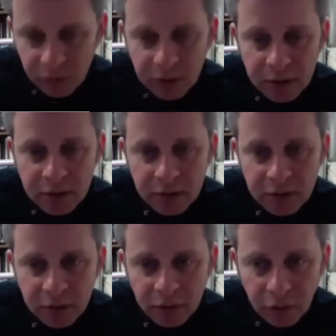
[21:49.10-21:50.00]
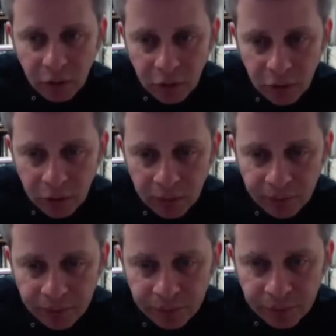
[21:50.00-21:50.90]
traditions of law,
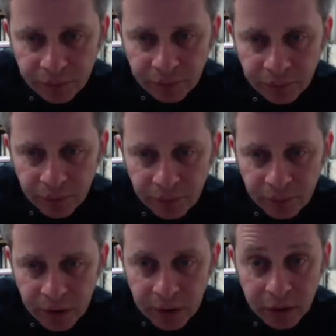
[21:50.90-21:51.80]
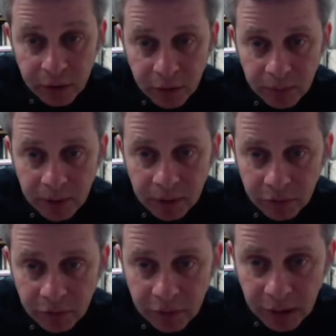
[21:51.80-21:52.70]
but in European
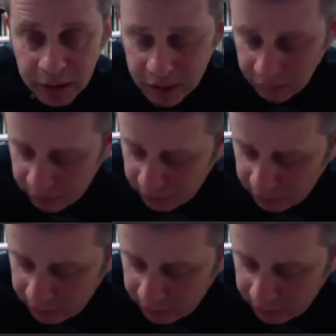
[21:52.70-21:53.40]
philosophy,